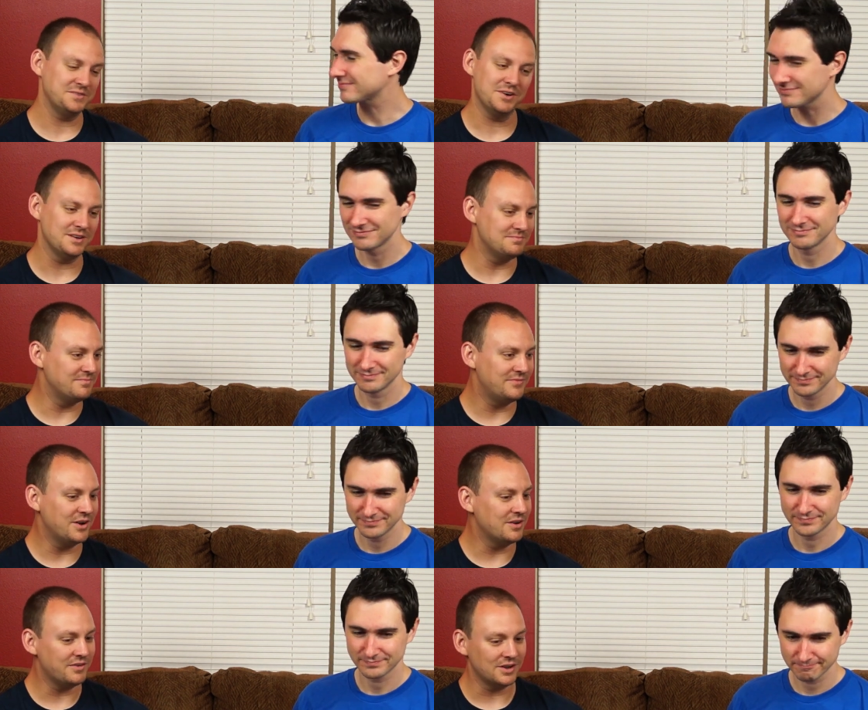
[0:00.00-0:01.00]
Speaker 1: very,
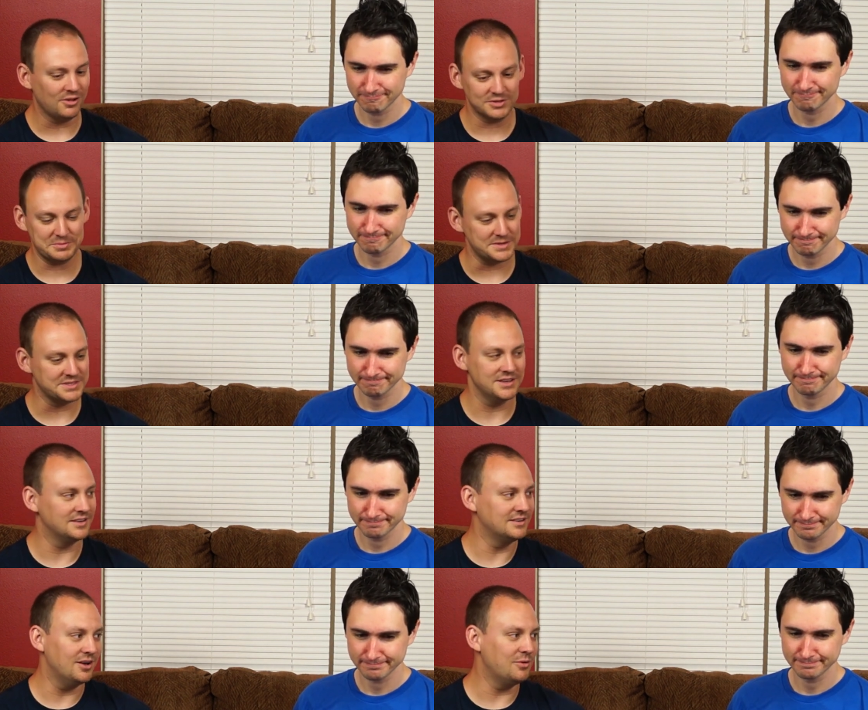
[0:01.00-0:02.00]
very, very close to my
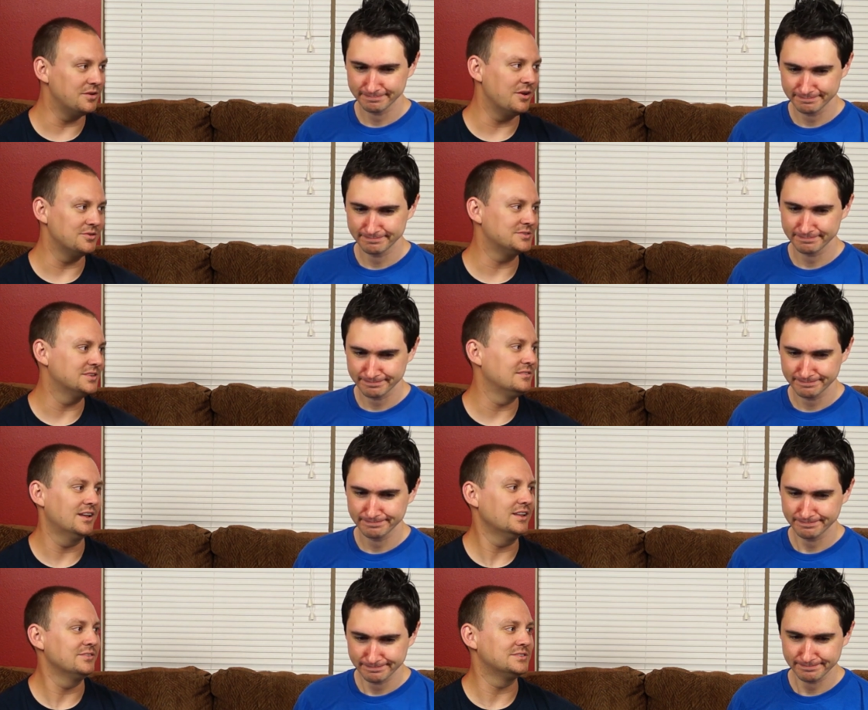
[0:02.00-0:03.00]
skin. No one noticed it,
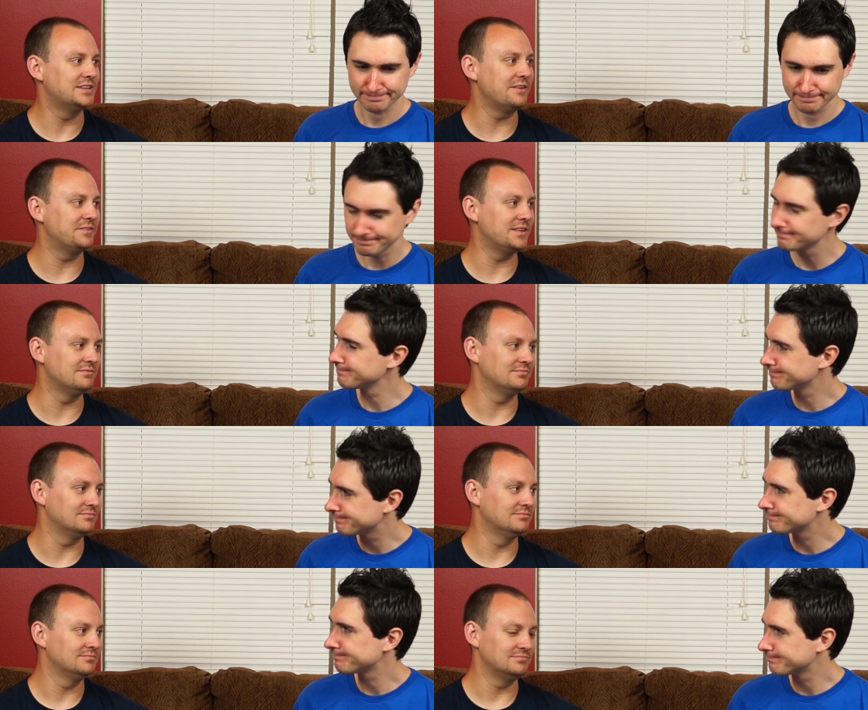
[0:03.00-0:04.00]
not even Stephanie,
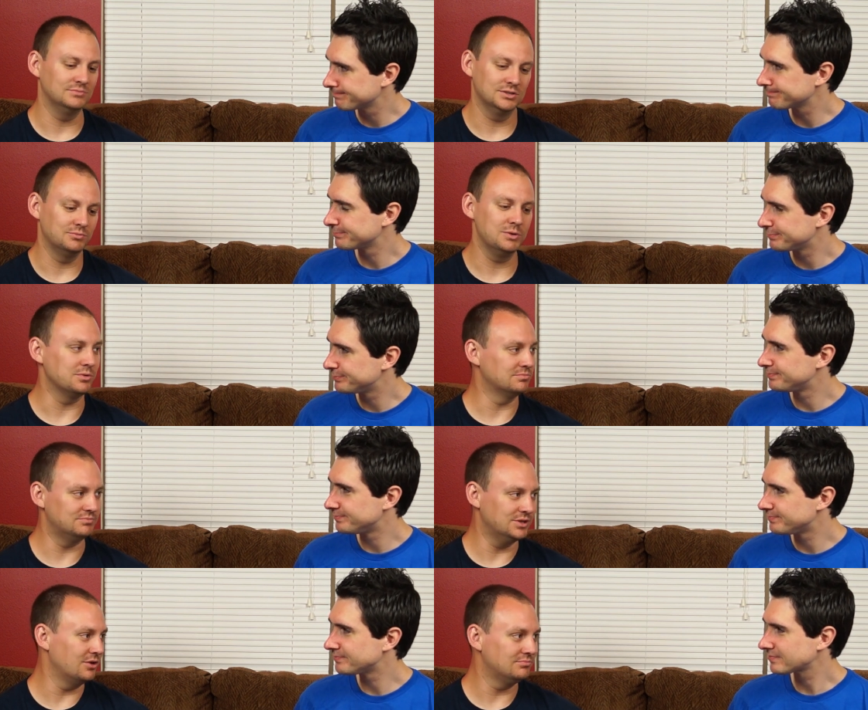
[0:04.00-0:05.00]
when we were,
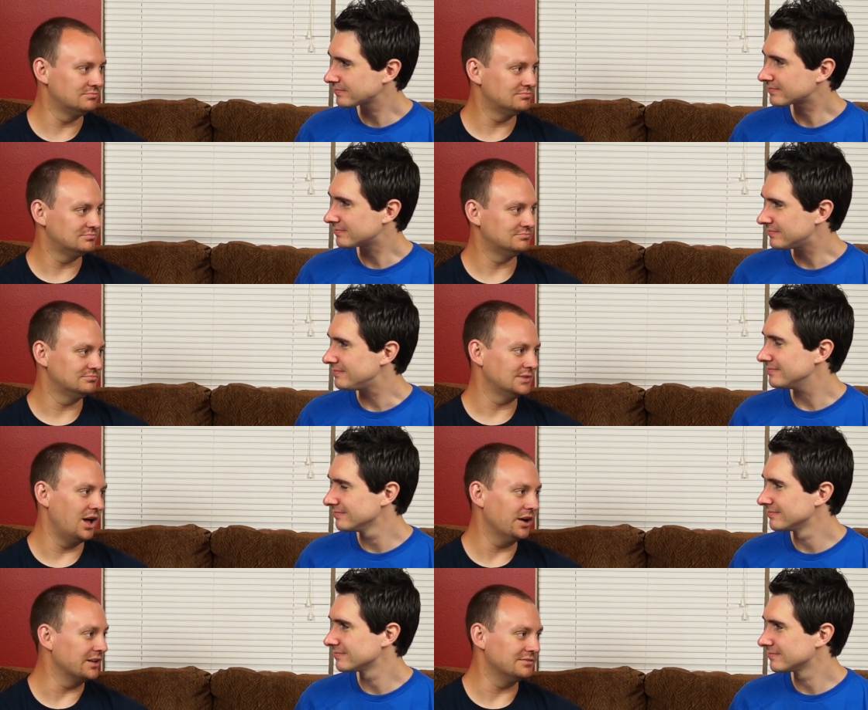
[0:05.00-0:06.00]

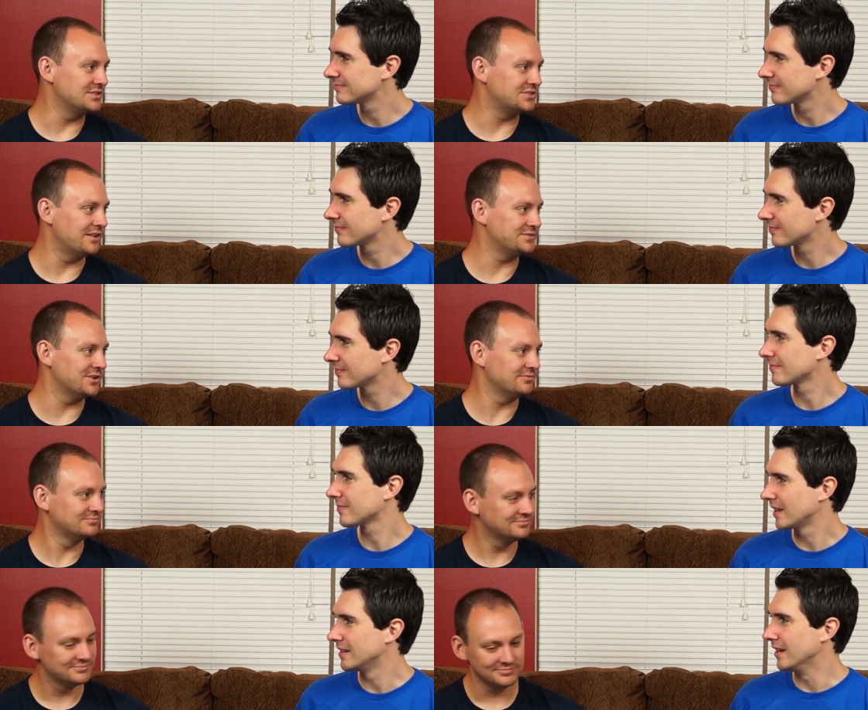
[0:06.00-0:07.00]
hugging and stuff. So.
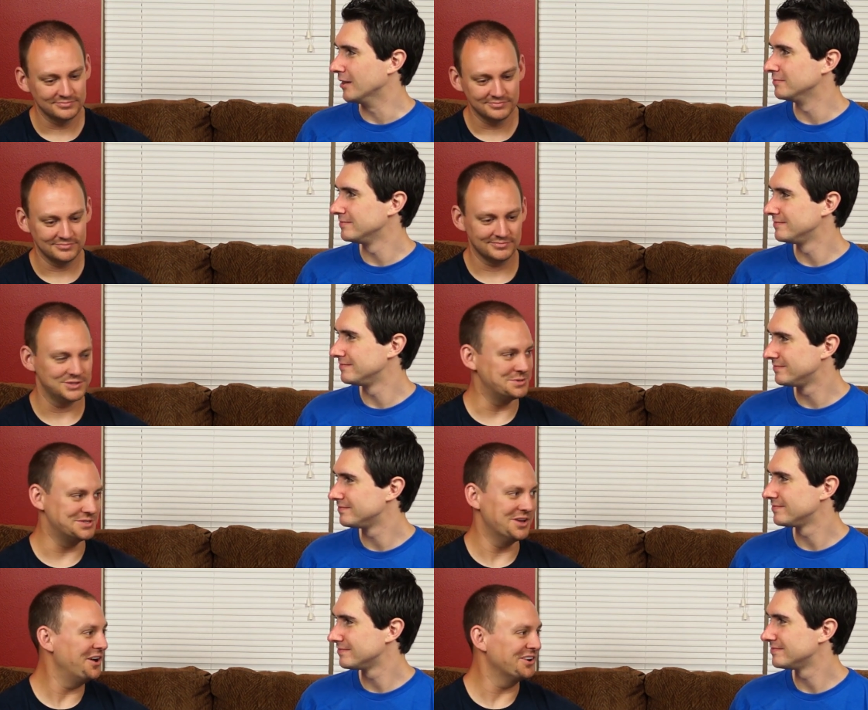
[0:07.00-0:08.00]
Yeah. Because we
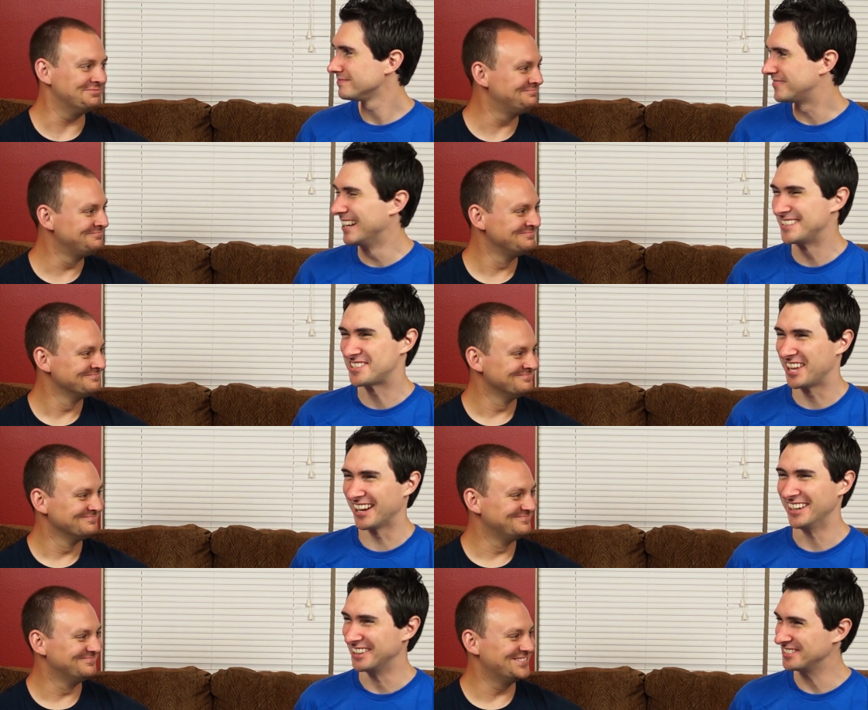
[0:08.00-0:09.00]
just hug.
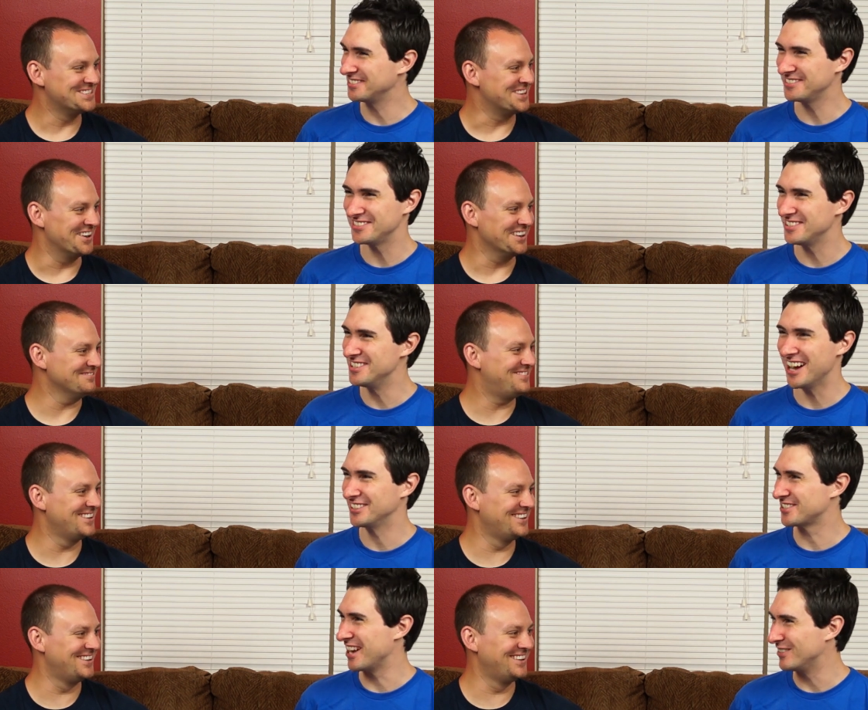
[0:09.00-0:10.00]
We just hug it.
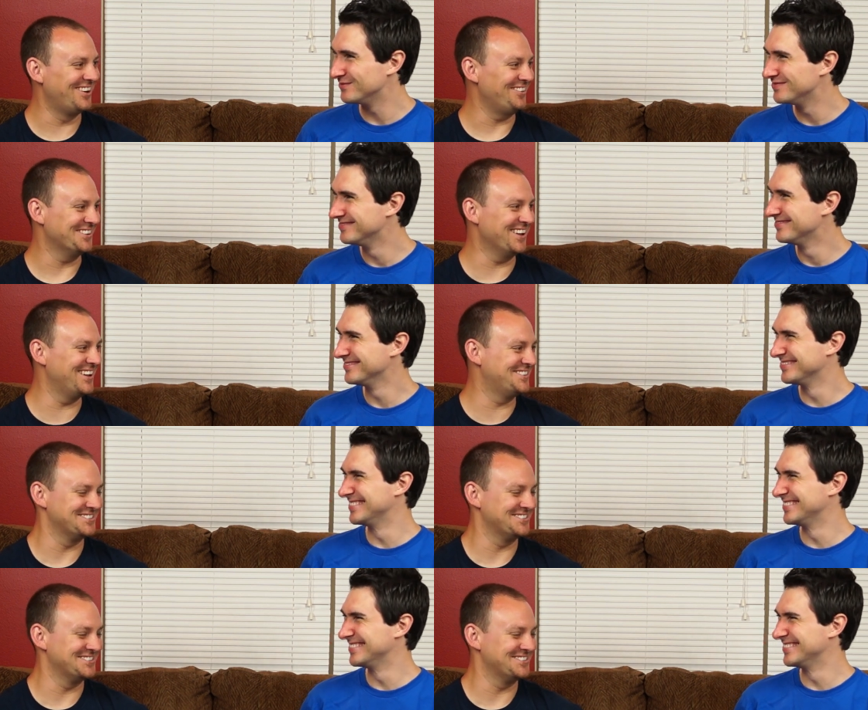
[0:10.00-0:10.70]
Nonstop. All day.